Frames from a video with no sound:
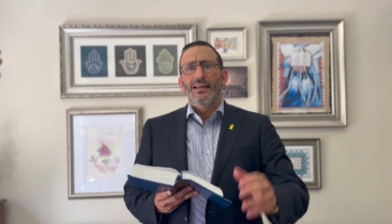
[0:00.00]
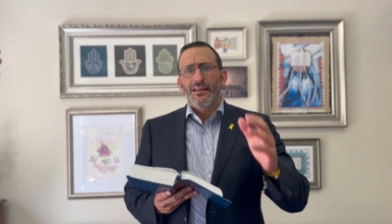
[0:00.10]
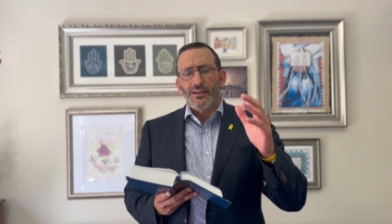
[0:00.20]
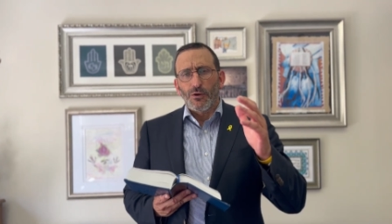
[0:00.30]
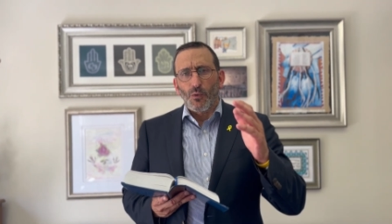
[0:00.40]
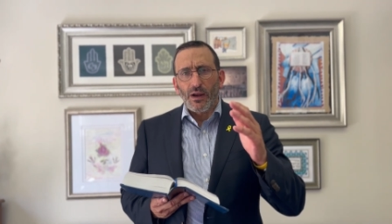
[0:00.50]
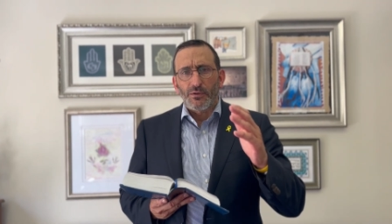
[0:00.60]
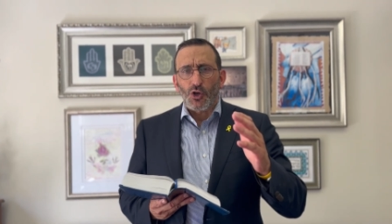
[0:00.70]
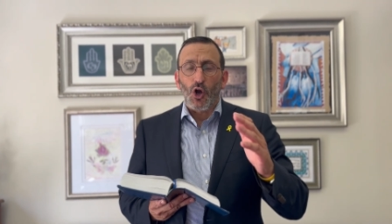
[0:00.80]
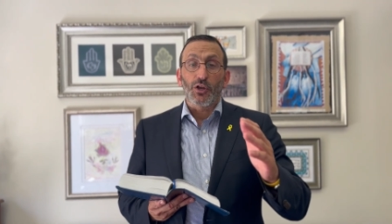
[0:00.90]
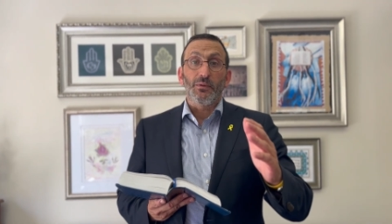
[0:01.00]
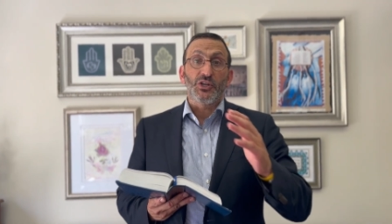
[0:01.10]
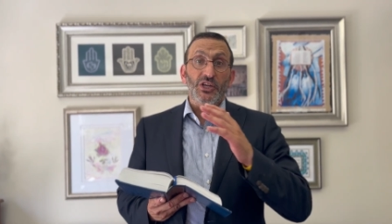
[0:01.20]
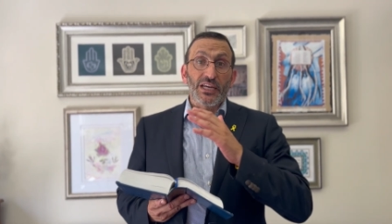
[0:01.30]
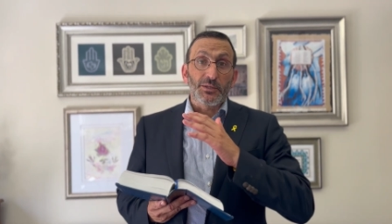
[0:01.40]
arguably
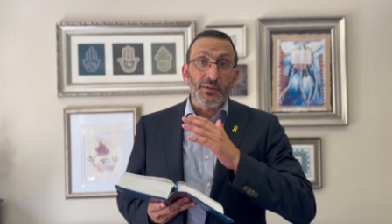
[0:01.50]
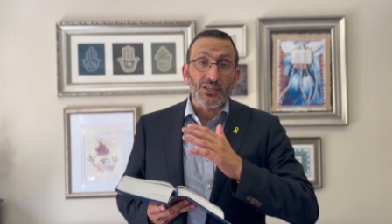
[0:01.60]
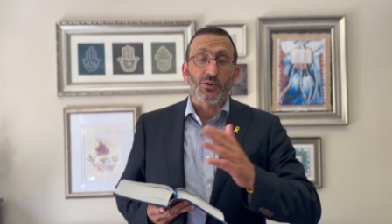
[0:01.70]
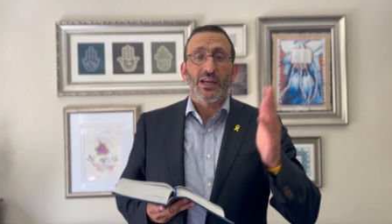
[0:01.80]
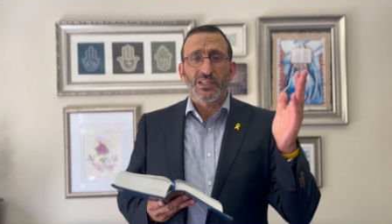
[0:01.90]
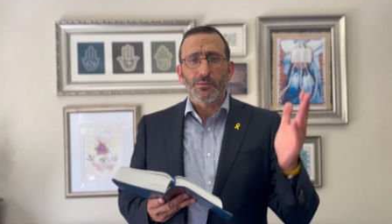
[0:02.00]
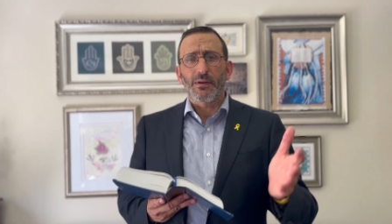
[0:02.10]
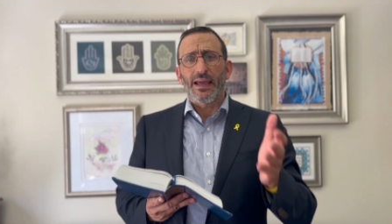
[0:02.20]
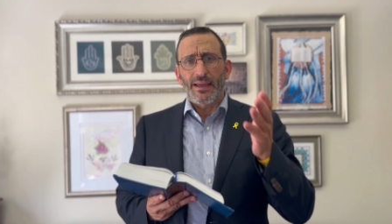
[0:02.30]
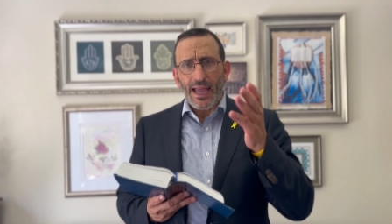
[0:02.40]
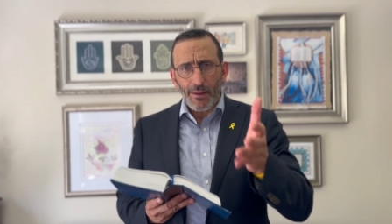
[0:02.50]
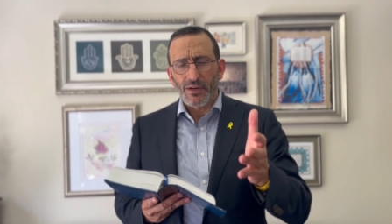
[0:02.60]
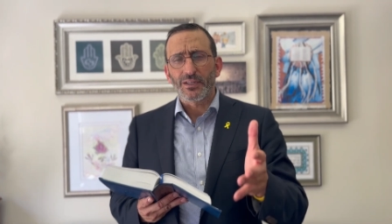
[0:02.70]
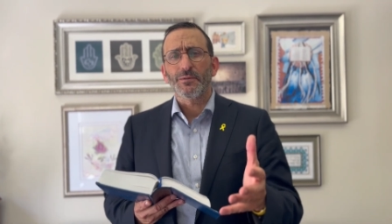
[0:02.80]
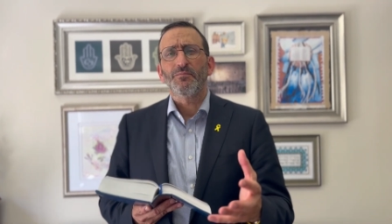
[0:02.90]
Shakespeare's greatest play,
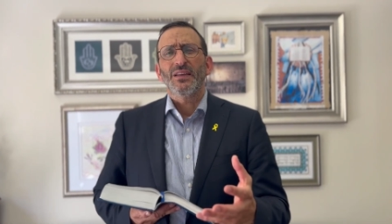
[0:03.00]
Hamlet,